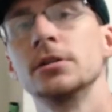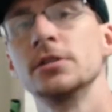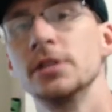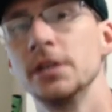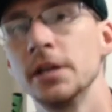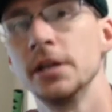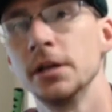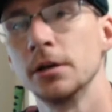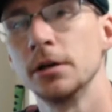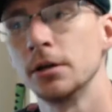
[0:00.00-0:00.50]
in
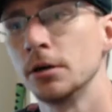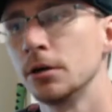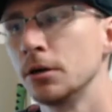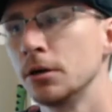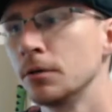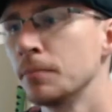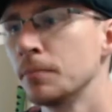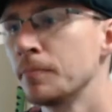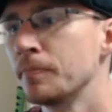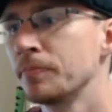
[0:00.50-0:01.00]
here,
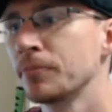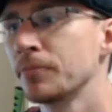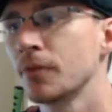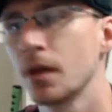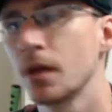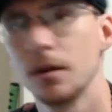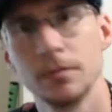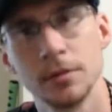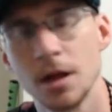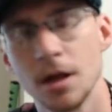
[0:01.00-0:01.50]
a
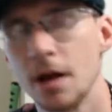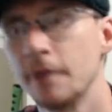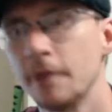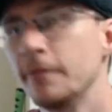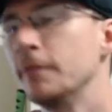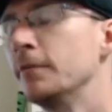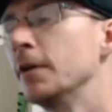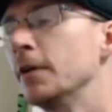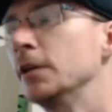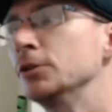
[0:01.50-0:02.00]
lot of
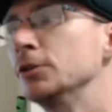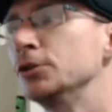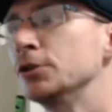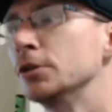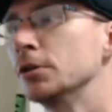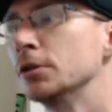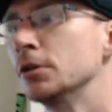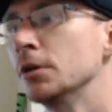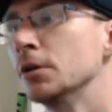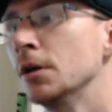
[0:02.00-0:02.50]

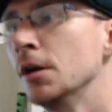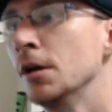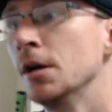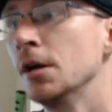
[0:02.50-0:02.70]
adventure.